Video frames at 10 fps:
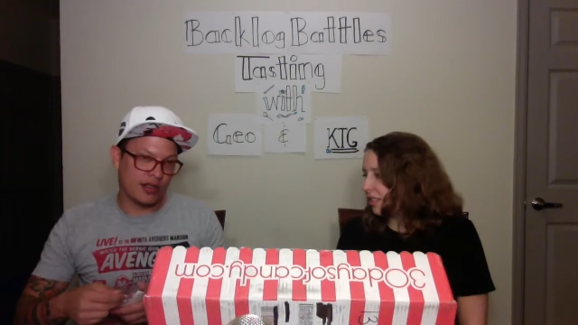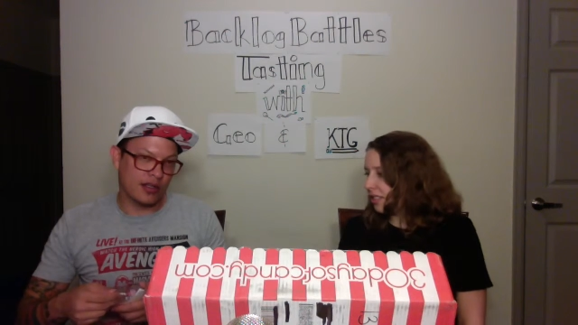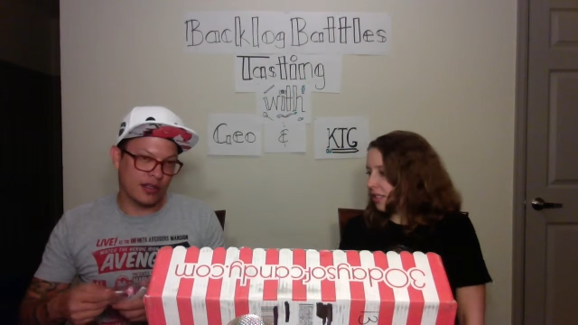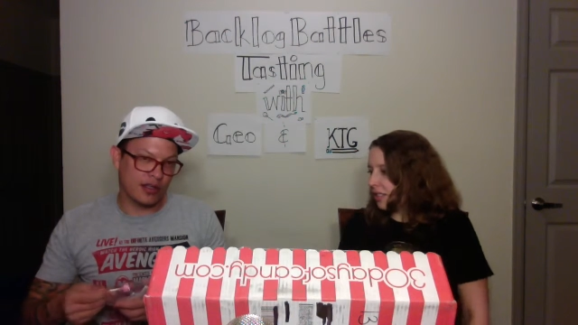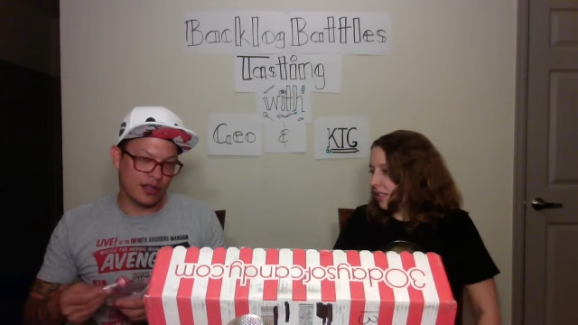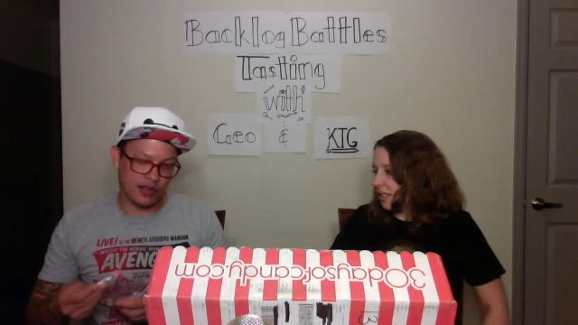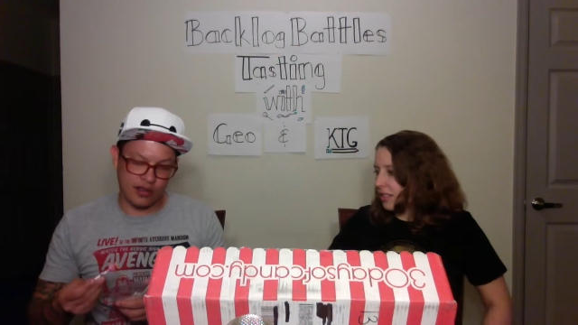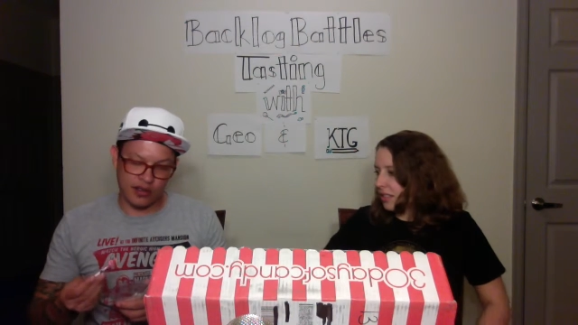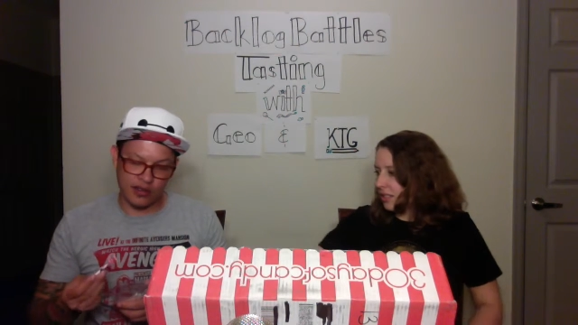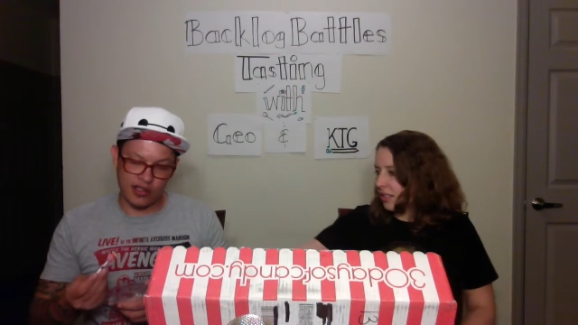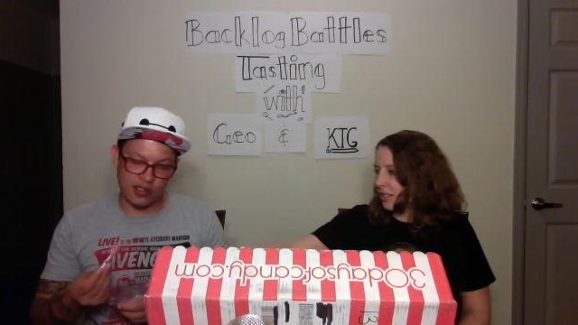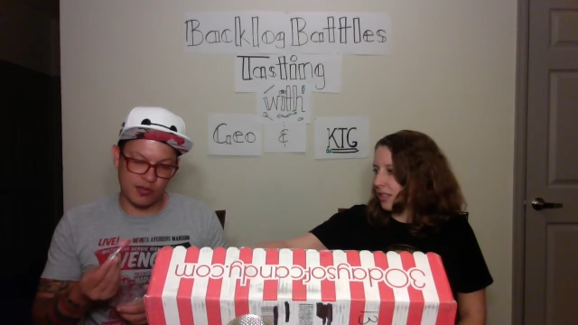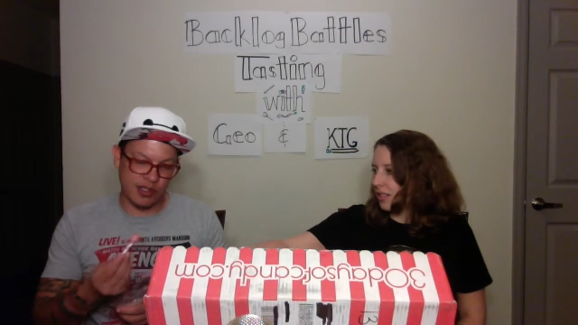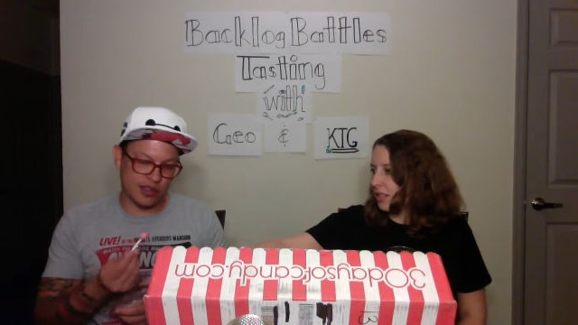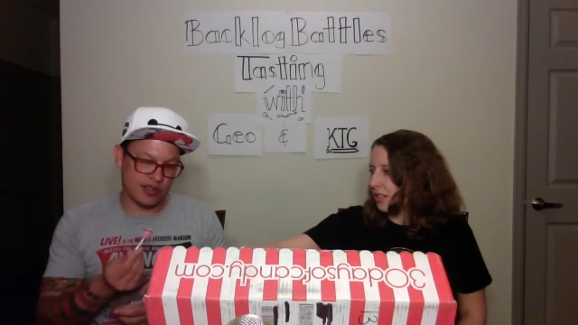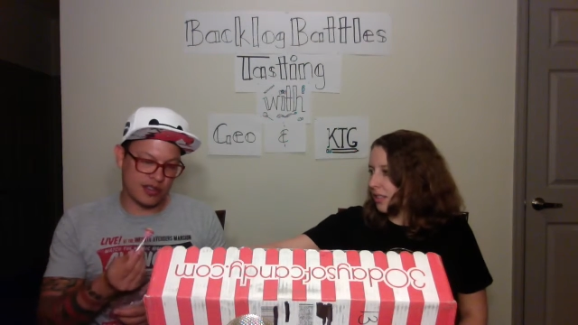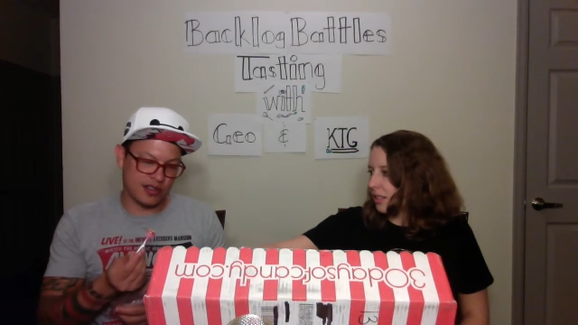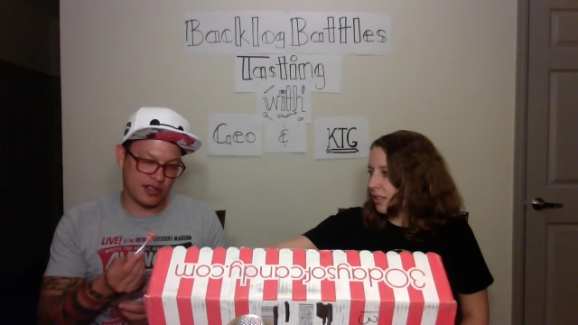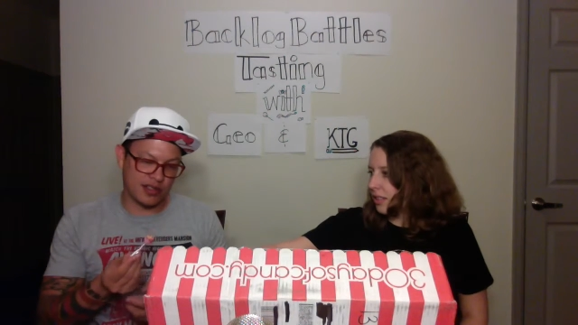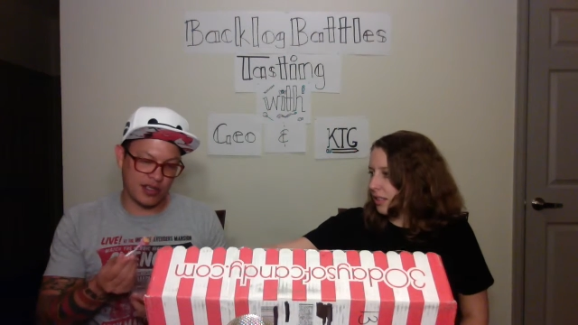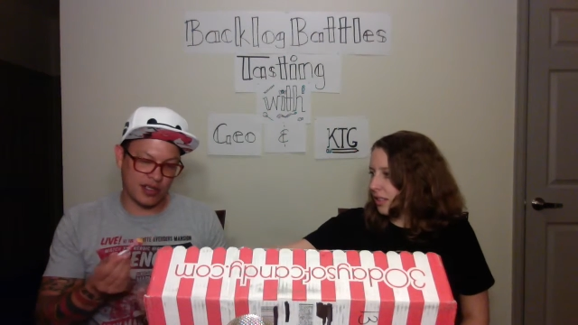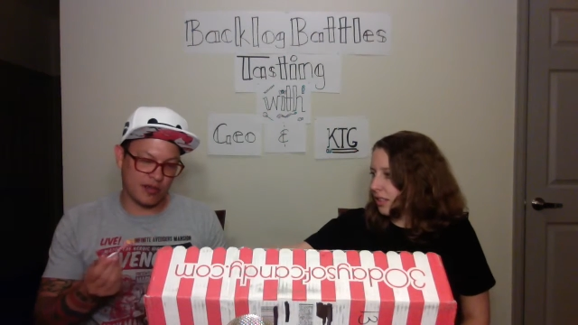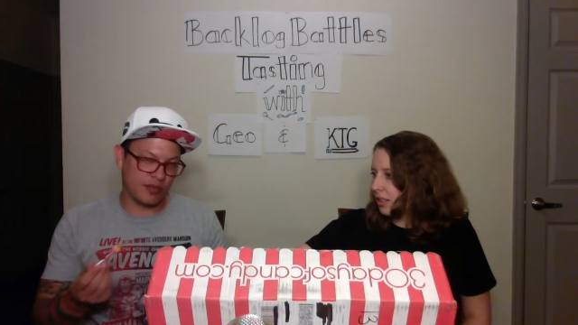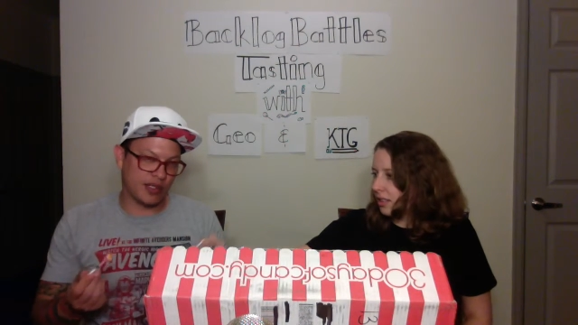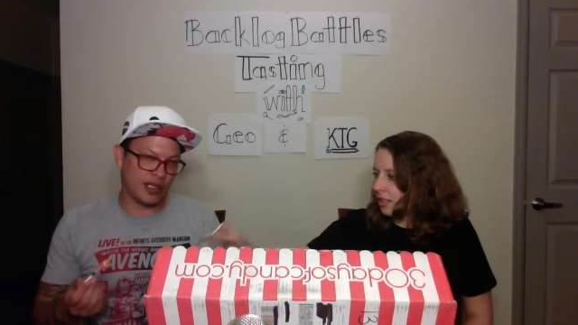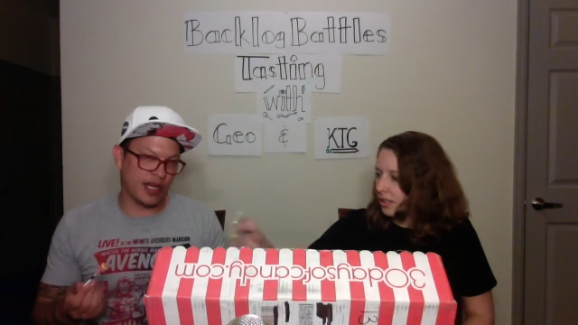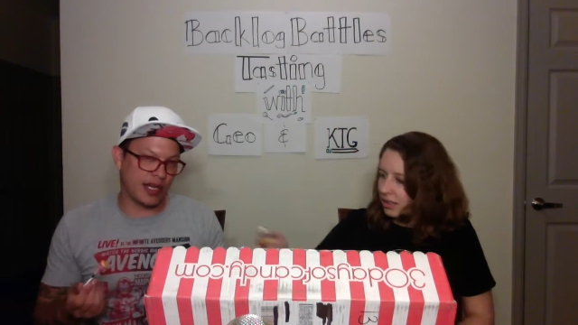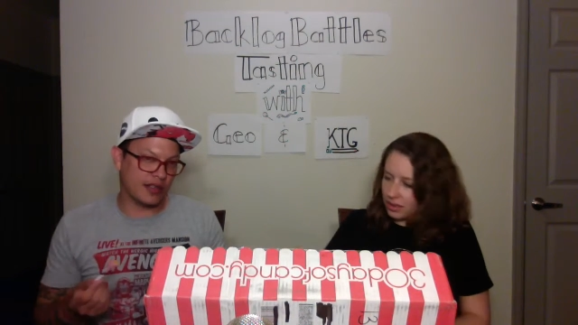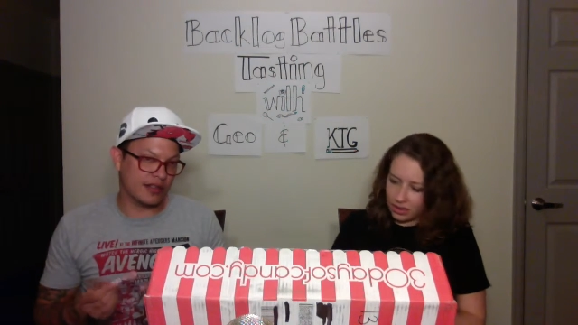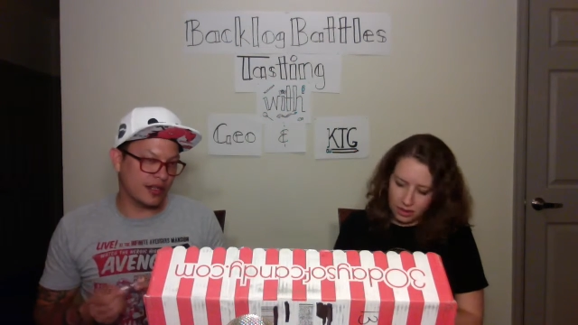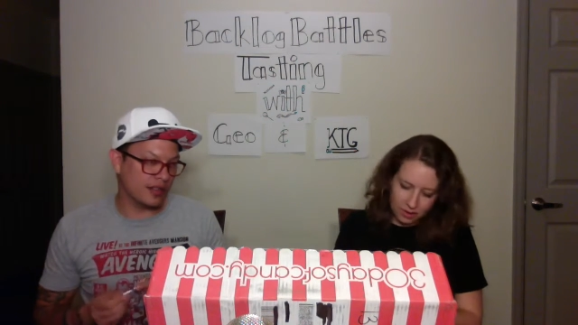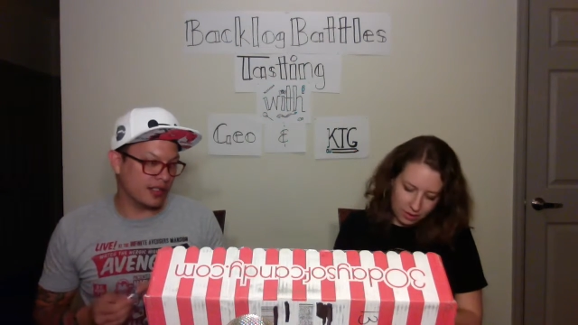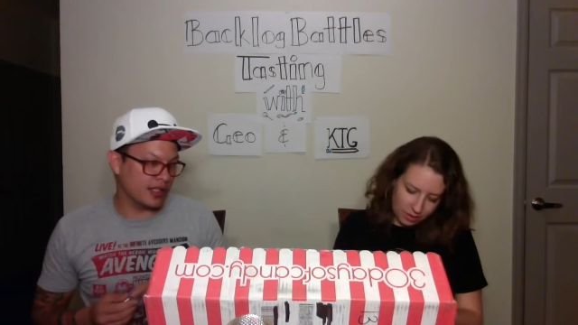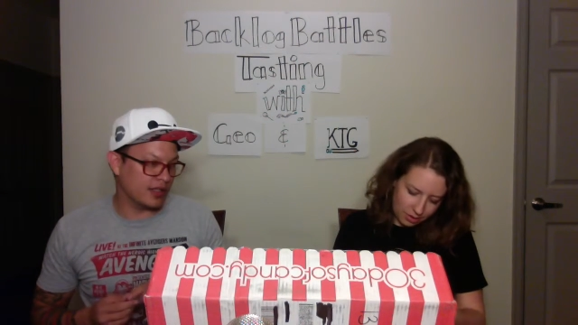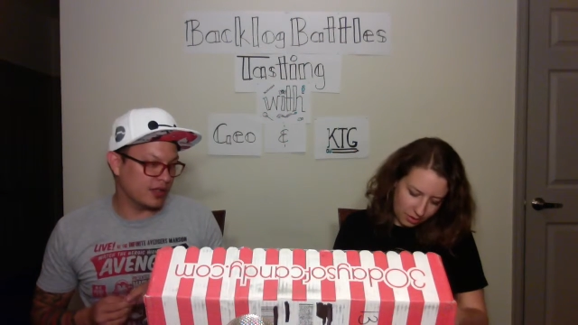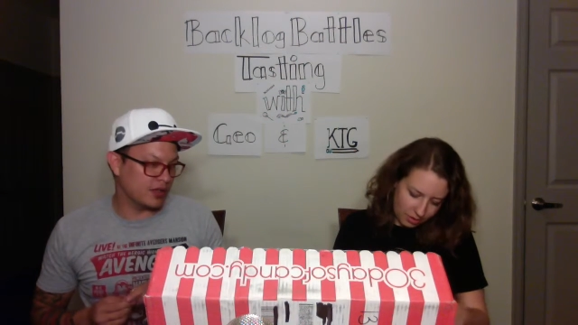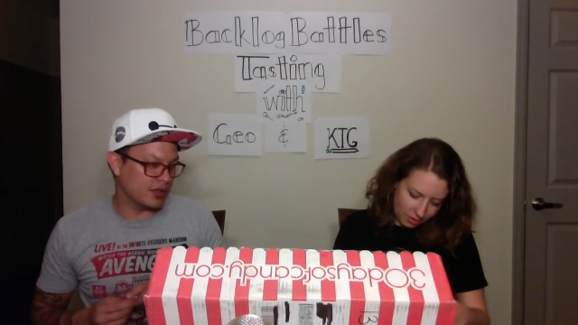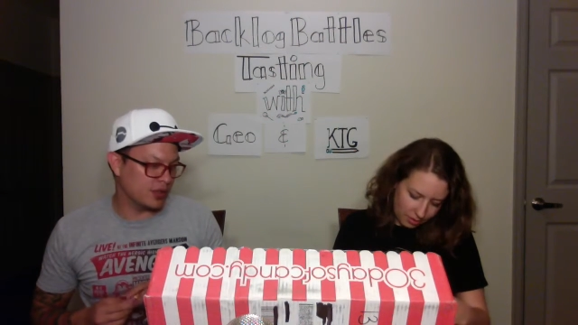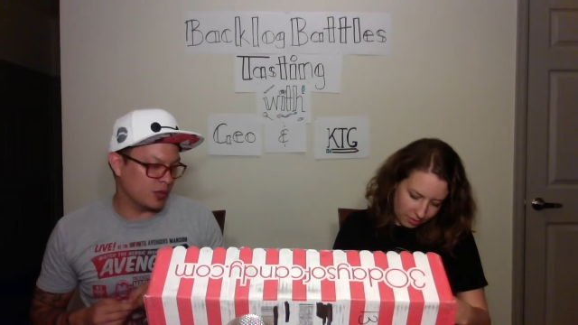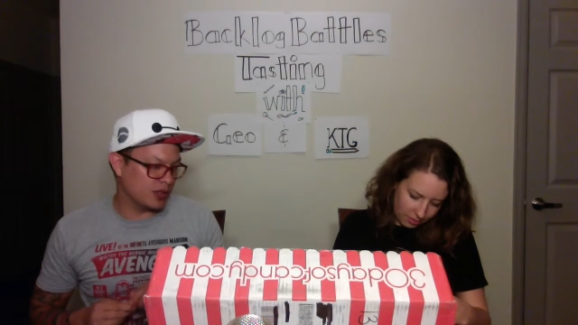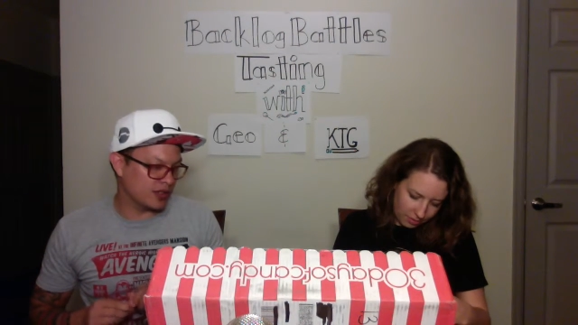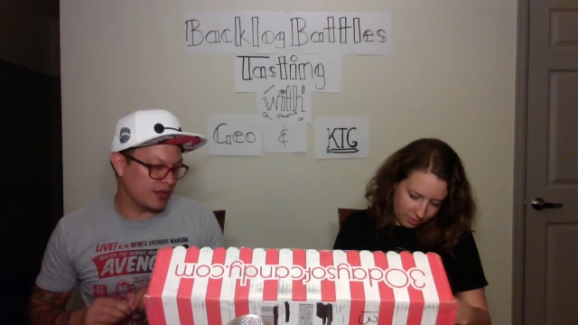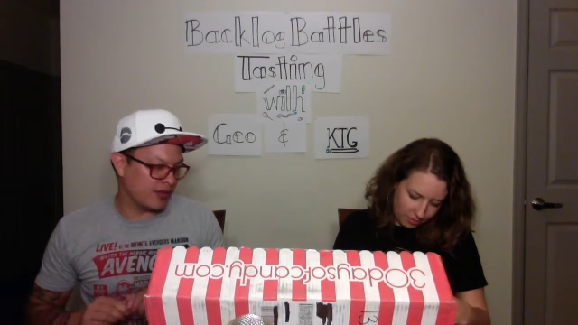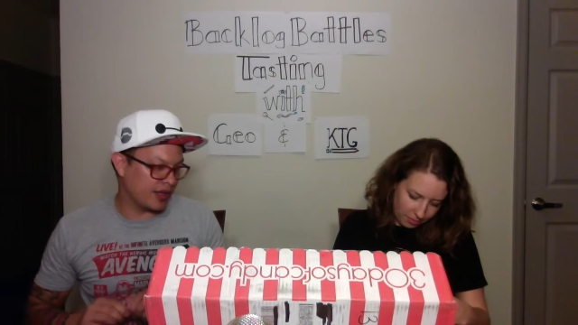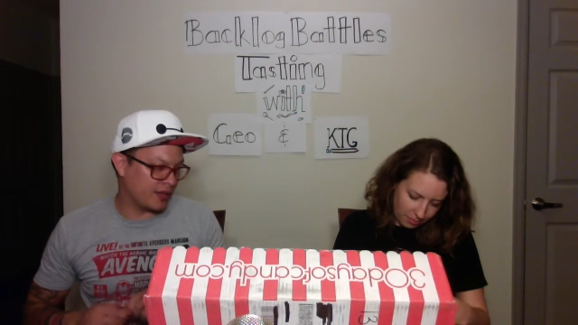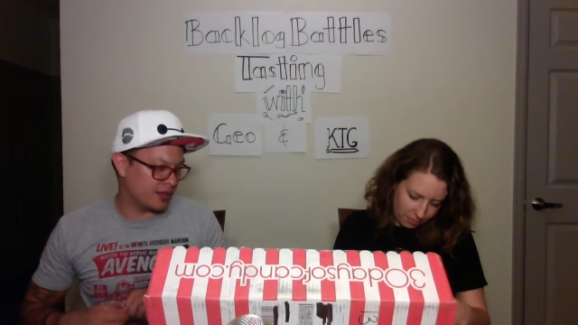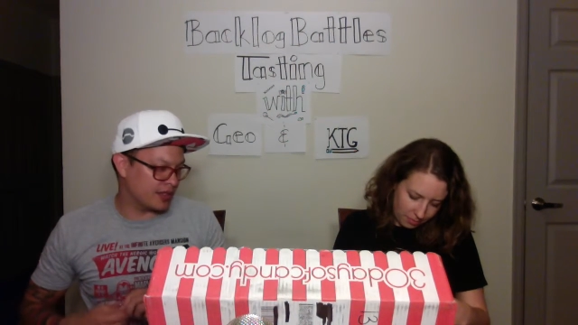Speaker 1: the this means to suck, but they had Dali, who was a famous